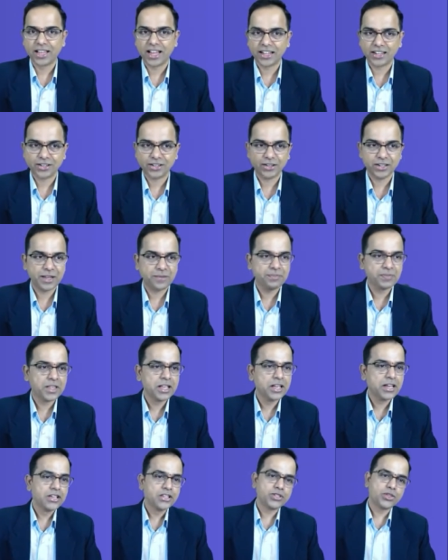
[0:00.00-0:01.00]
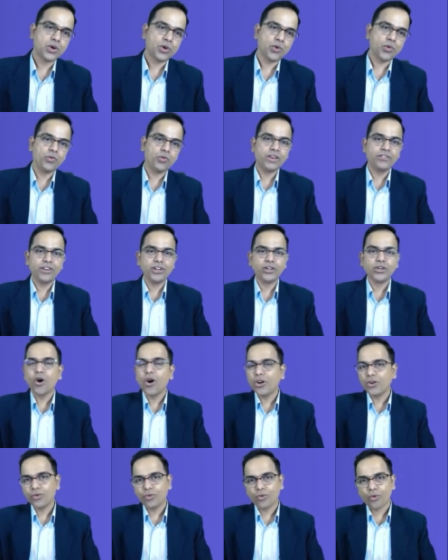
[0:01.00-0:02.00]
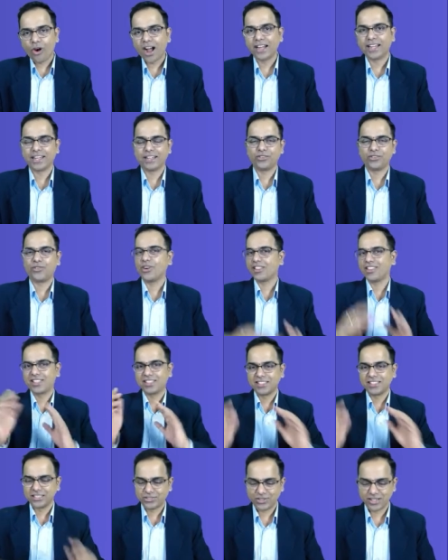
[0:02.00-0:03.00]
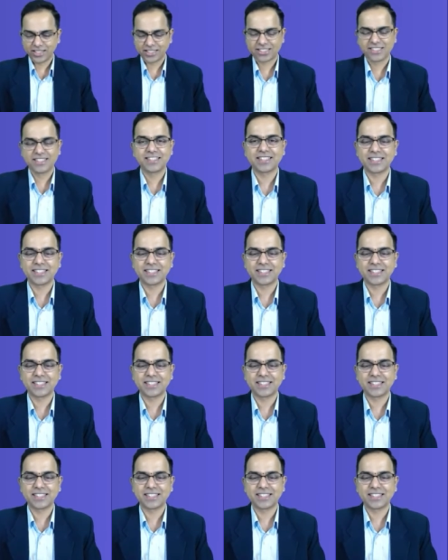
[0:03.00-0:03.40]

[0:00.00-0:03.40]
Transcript: Okay, so when we don't want it, what are situations